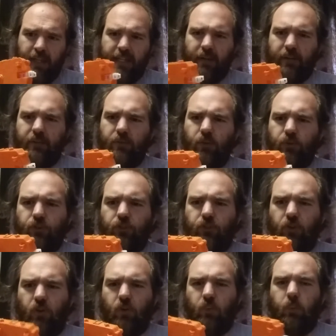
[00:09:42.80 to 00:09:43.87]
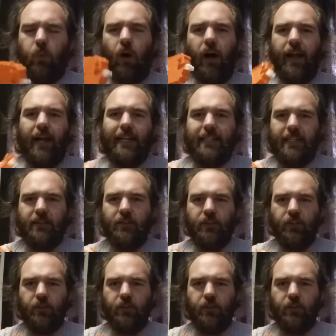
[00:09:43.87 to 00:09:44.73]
Now, I'm not sure why I didn't